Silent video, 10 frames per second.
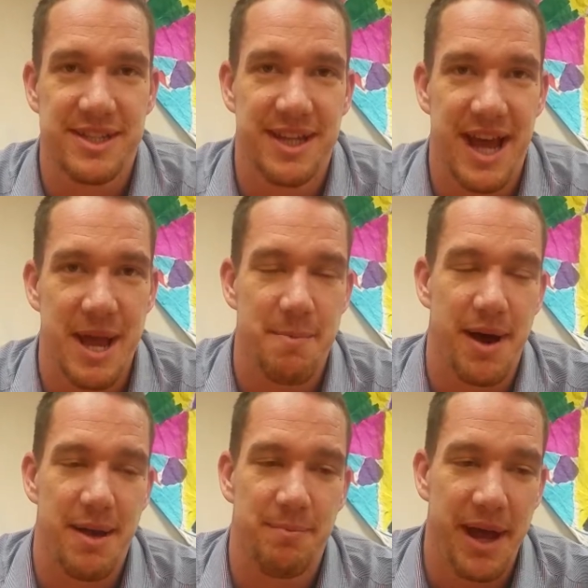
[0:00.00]
today
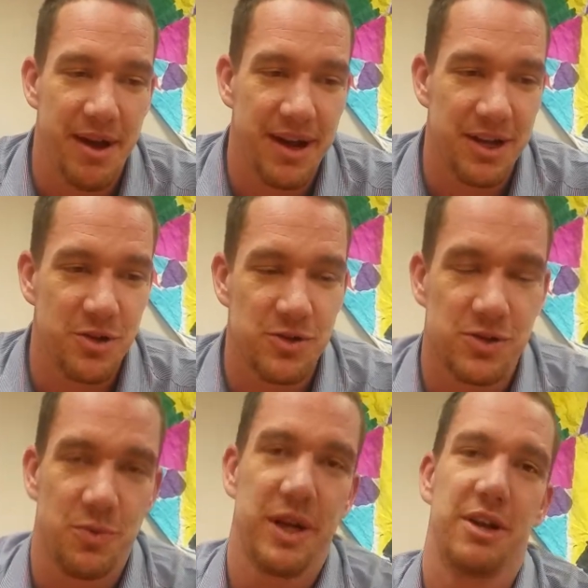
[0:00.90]
by Barrett, who is
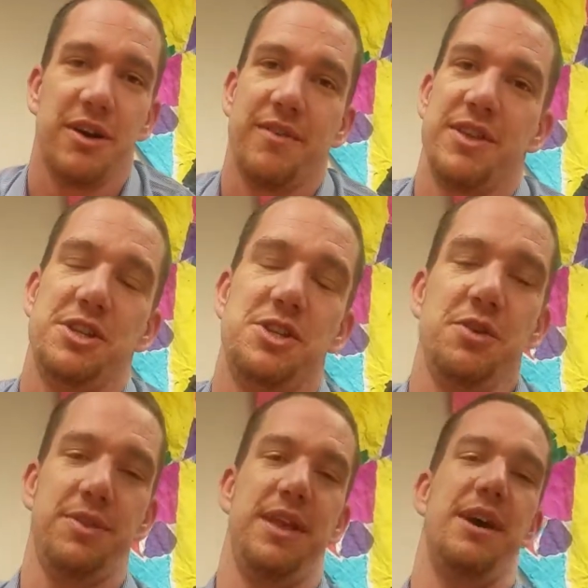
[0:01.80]
the winner of the
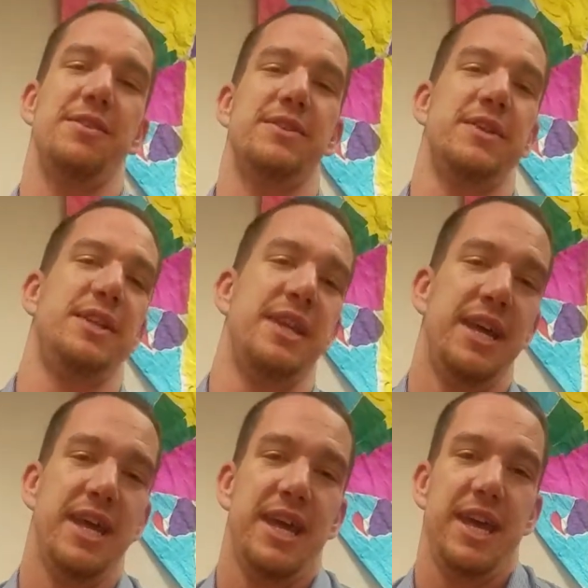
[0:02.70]

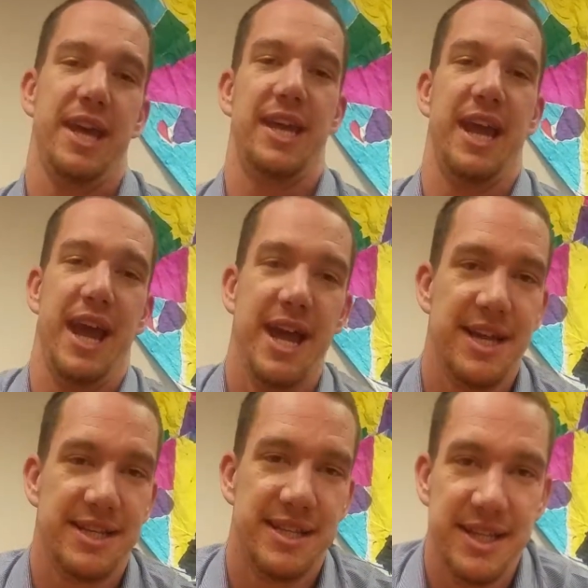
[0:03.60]

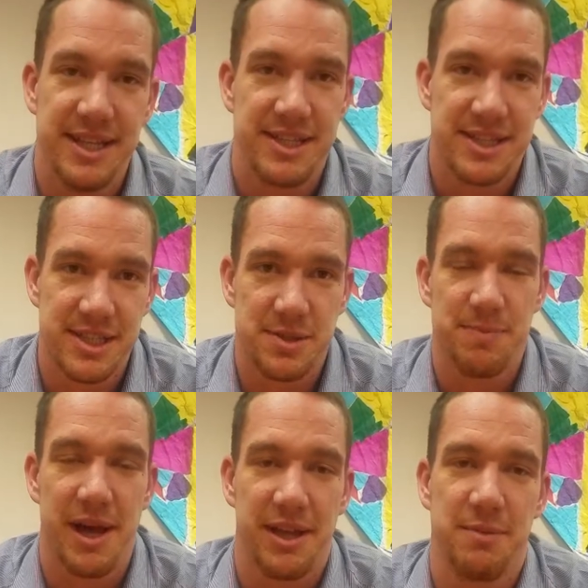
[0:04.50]
2018
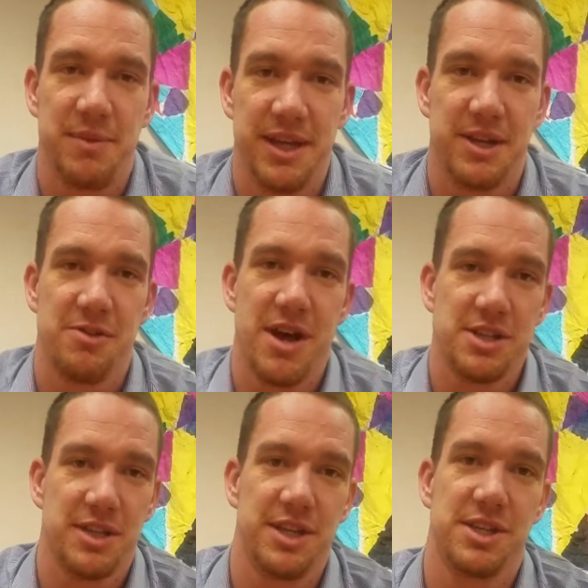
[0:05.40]
Spelling Bee.
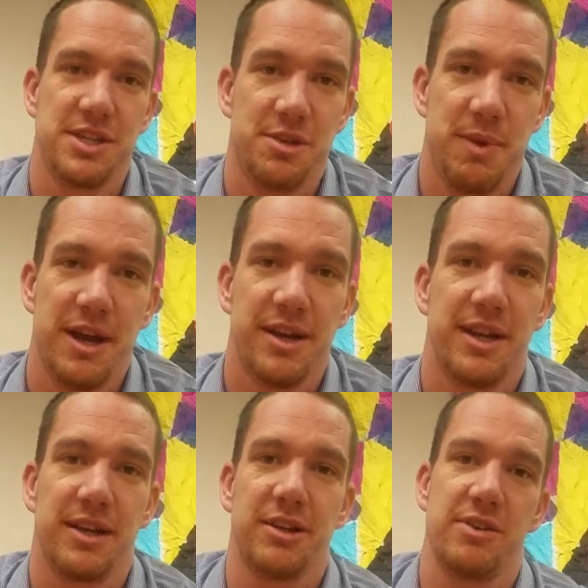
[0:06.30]
Congratulations to Barrett,
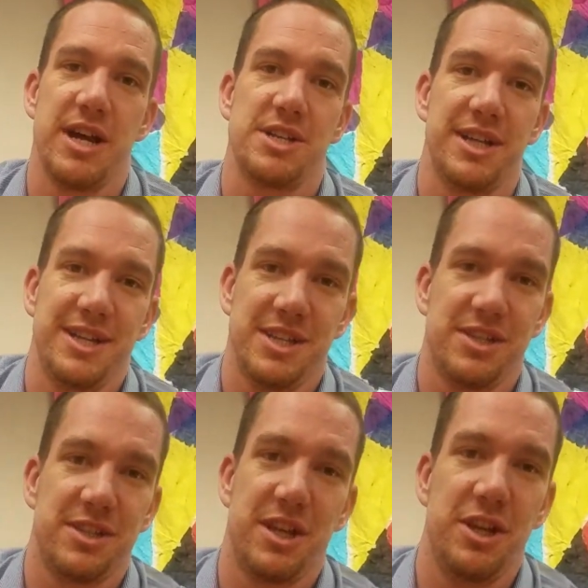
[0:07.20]
and
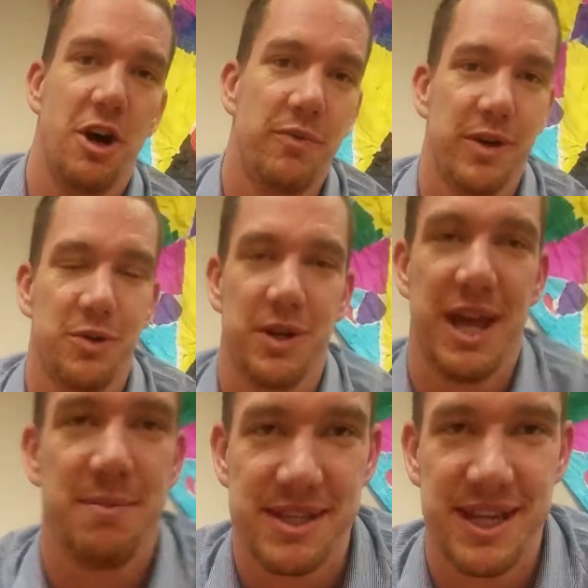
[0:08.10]
congratulations to Nova, who
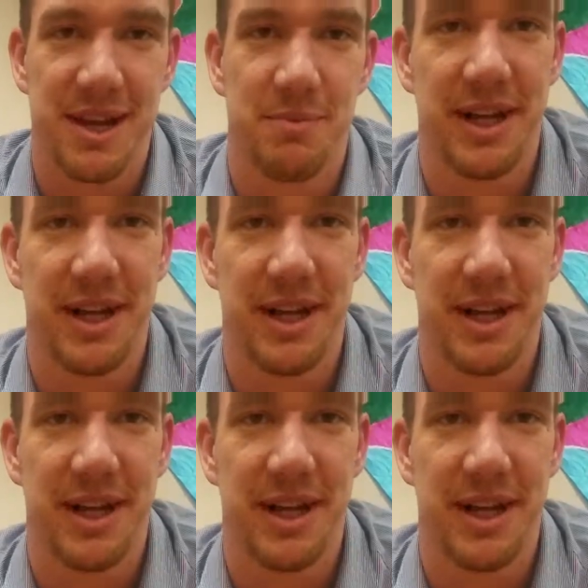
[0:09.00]
came in second